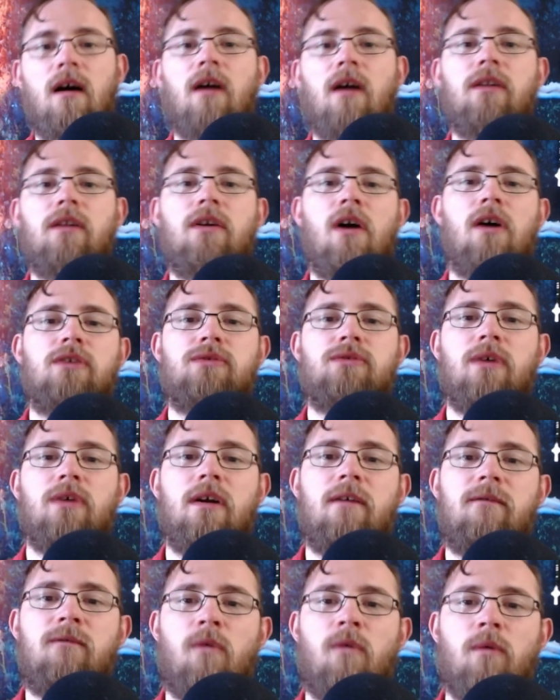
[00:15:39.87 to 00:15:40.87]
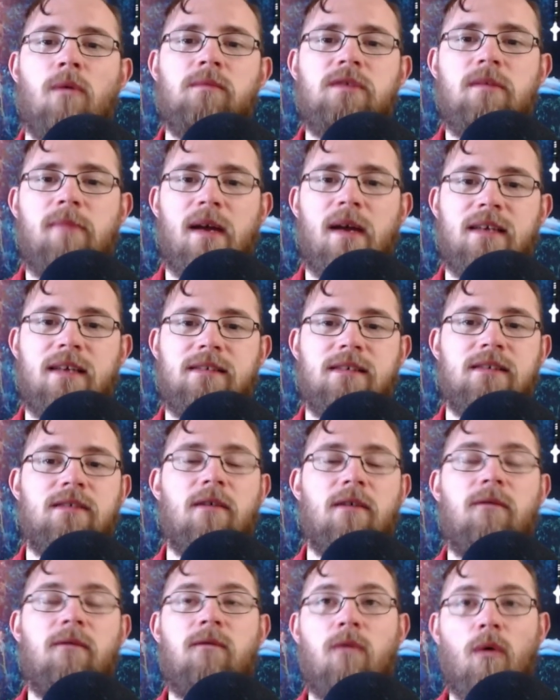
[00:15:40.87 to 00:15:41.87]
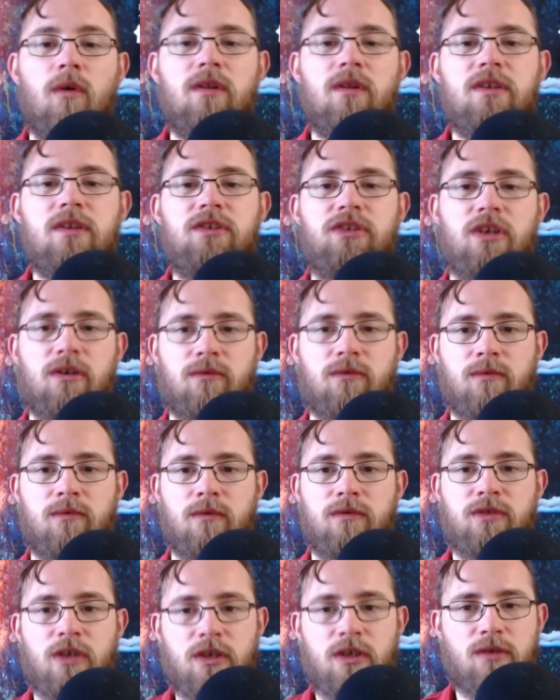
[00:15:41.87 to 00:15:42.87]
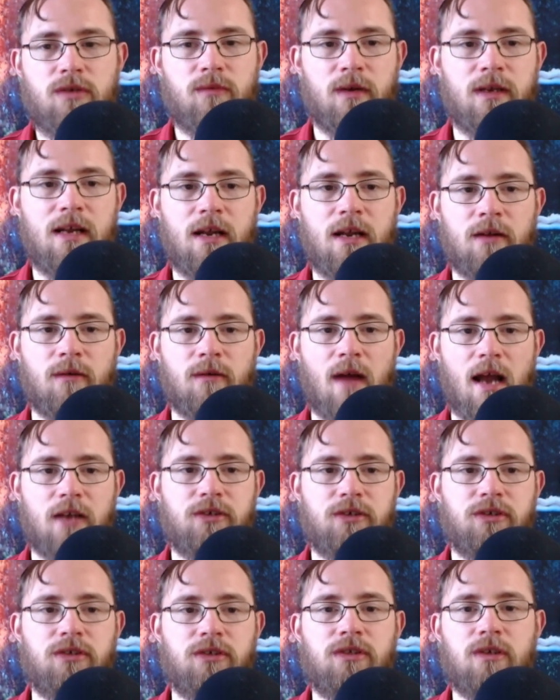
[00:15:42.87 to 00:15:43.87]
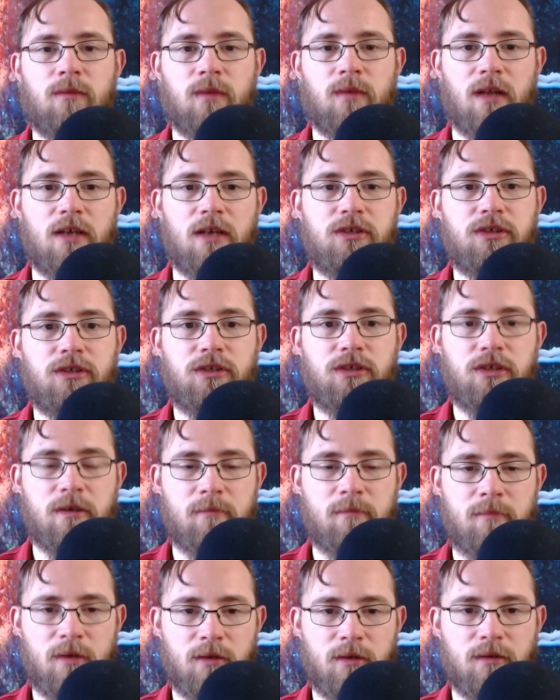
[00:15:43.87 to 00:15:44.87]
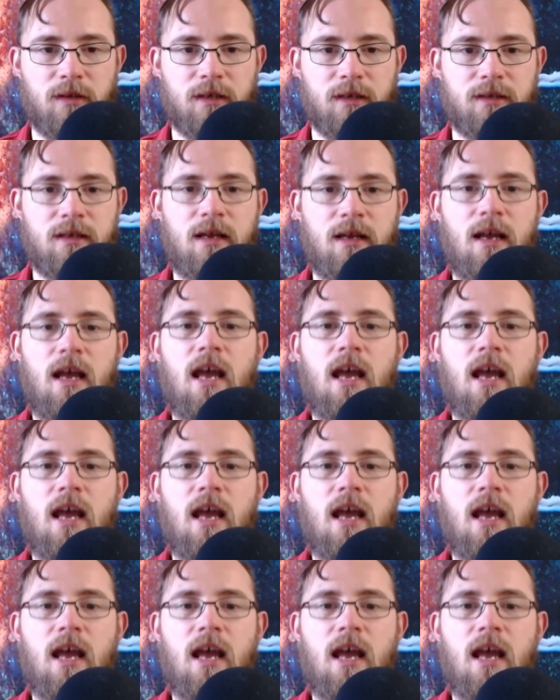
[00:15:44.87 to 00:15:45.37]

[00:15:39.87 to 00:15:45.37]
On the contrary, it forms the basis for the genuine interactions and relationship building.